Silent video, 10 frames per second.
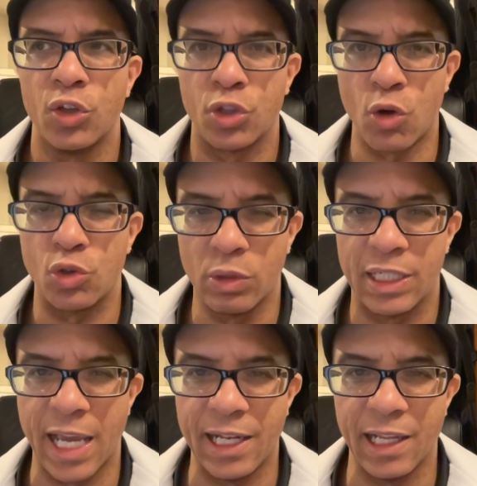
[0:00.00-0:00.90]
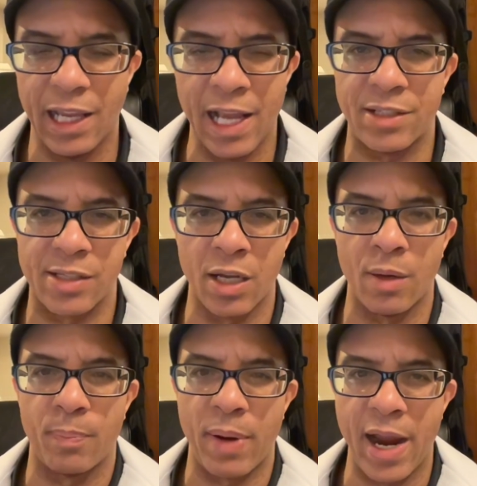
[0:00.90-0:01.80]
Don't you get it? It's
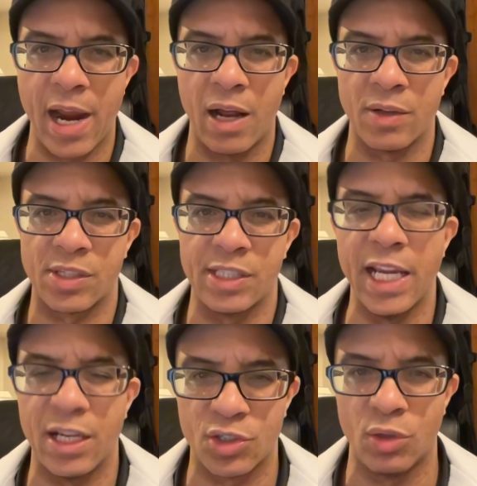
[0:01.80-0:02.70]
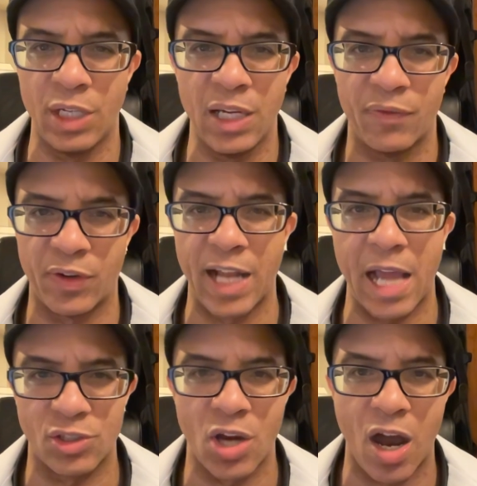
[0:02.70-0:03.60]
a pair of sneakers you need for
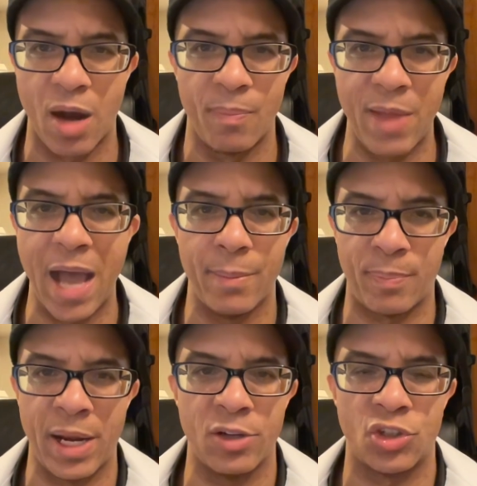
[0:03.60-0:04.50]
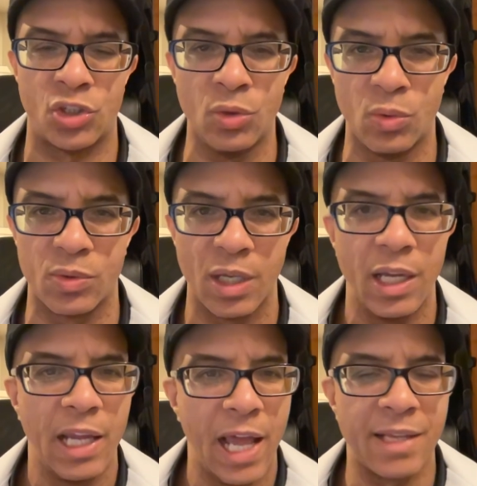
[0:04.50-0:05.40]
that job, not pair of shoes.
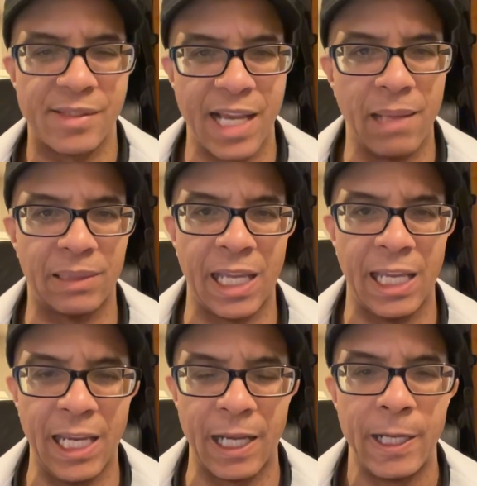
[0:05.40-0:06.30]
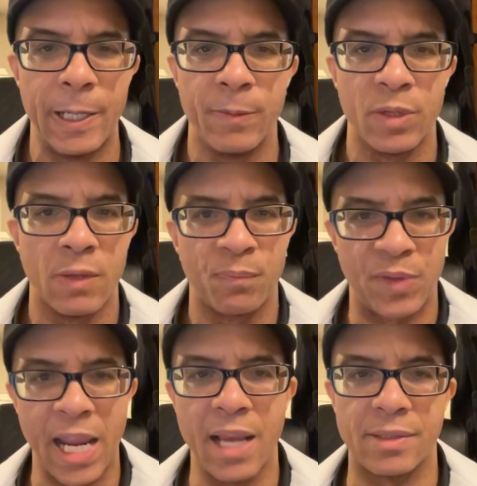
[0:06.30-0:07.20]
And same thing here.
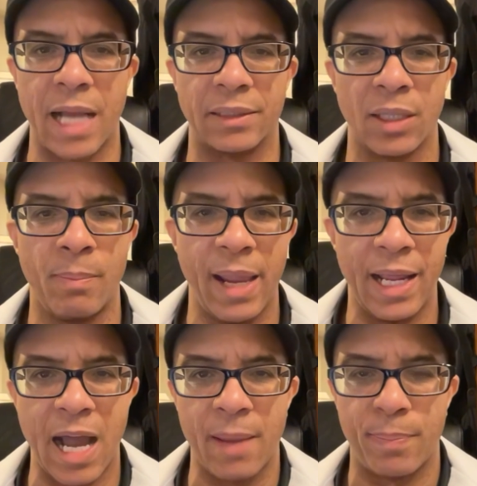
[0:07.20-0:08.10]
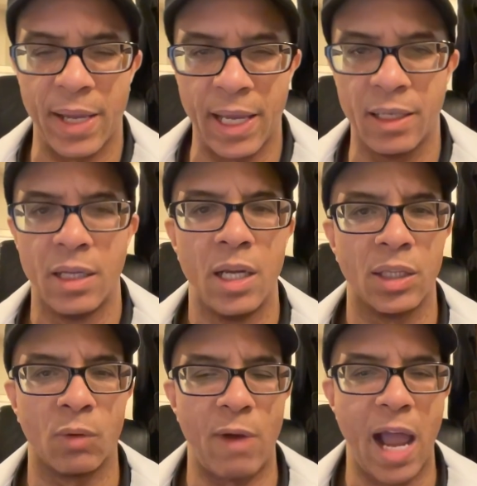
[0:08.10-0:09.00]
Things like the main eye pen,
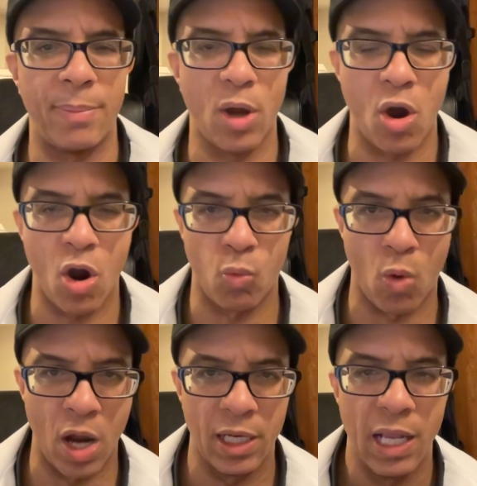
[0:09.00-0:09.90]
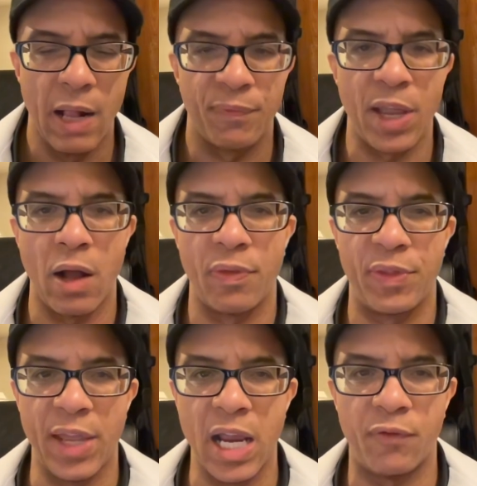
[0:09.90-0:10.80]
the rabbit R1, they are
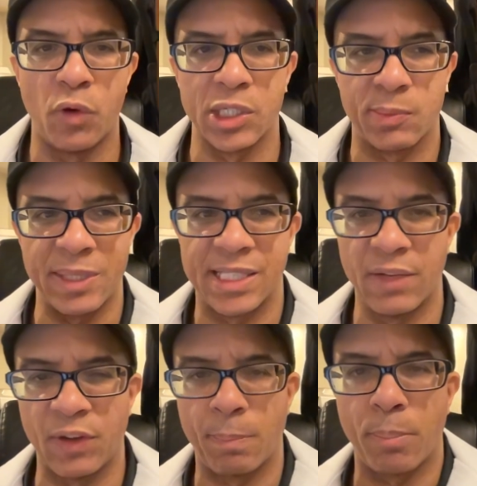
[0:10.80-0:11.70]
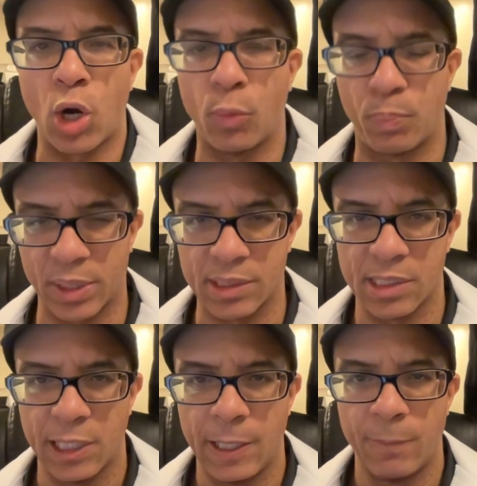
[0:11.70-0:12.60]
there for a specific purpose,
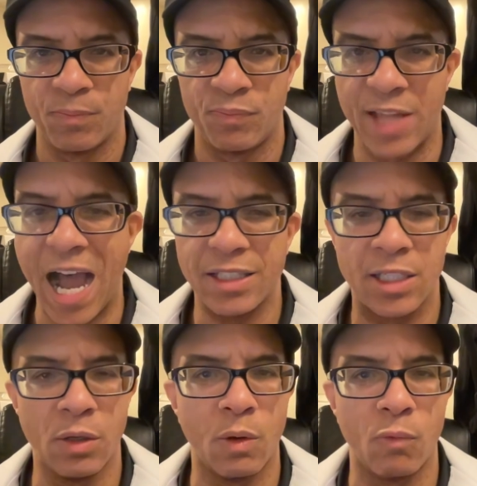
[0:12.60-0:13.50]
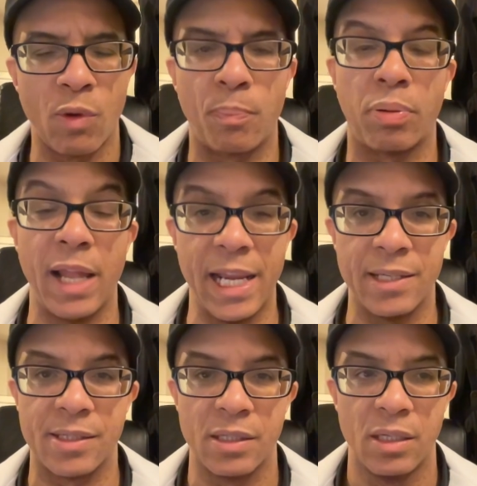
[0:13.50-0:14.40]
not to
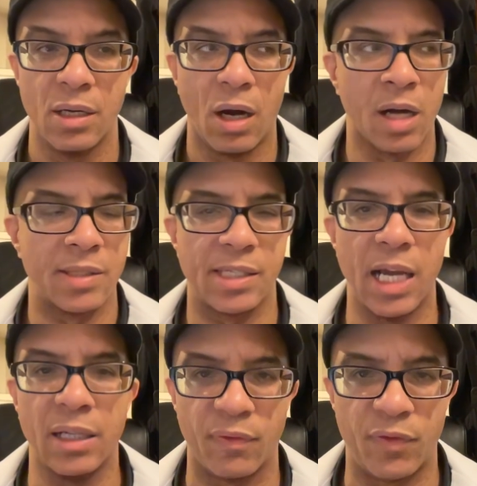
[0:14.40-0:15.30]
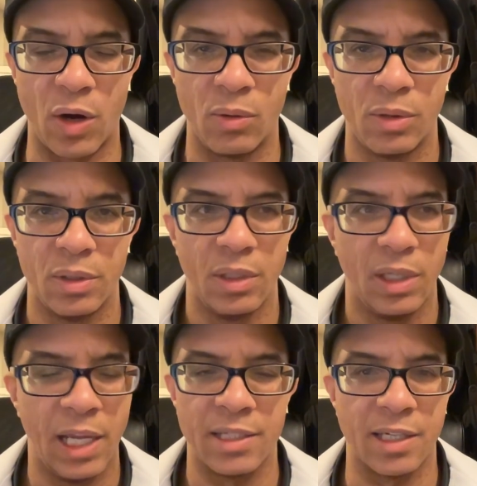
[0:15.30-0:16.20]
replace a cellular phone.
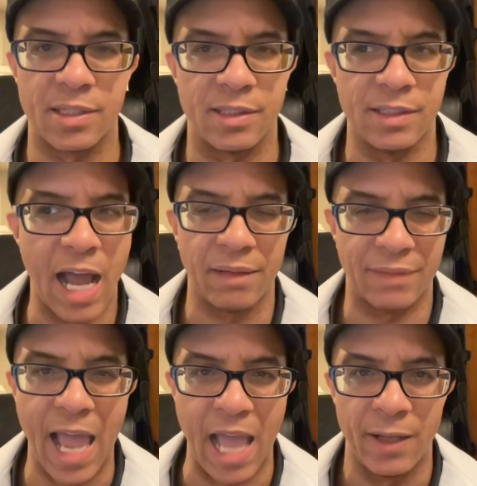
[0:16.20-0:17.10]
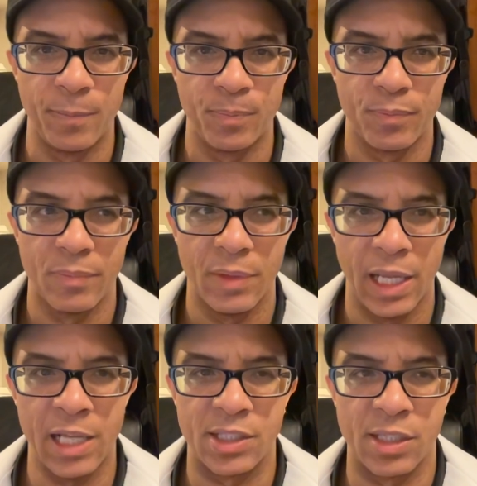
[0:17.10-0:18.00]
It's just not that.
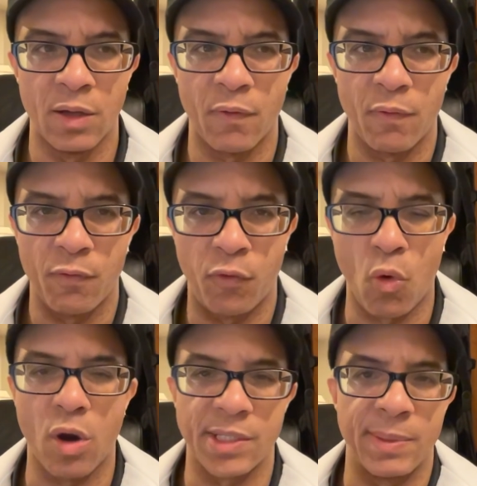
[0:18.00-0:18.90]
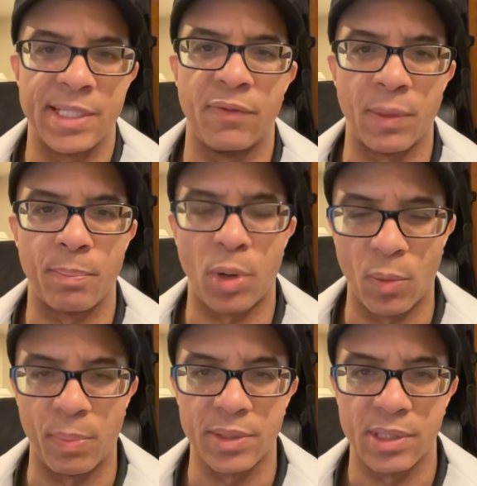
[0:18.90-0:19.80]
It's the for a specific
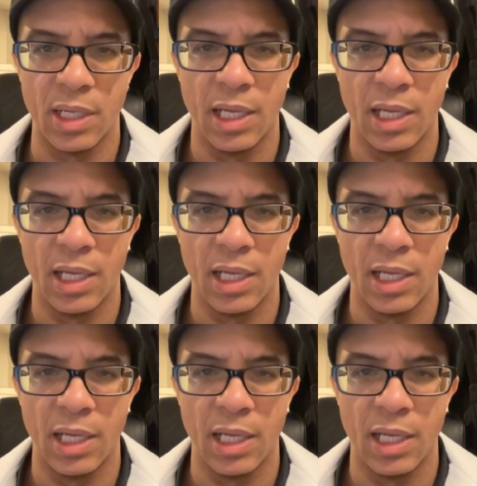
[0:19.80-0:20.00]
purpose.